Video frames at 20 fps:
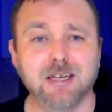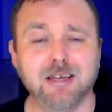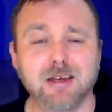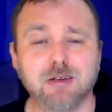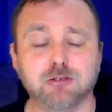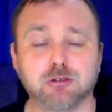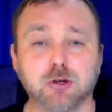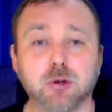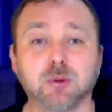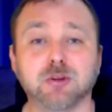
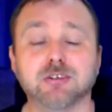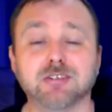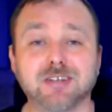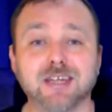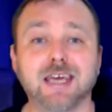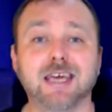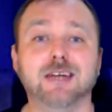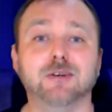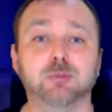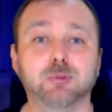So no,
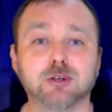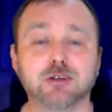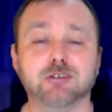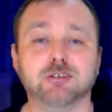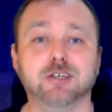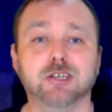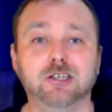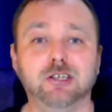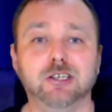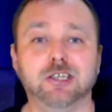instead we're just
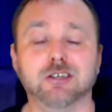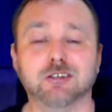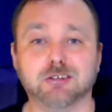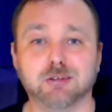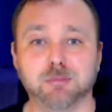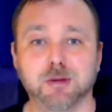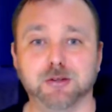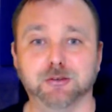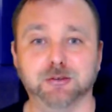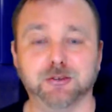going to look at some
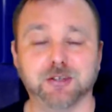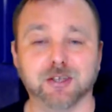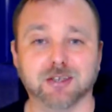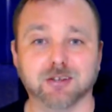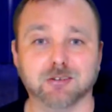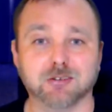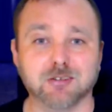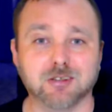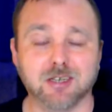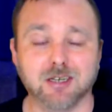other things,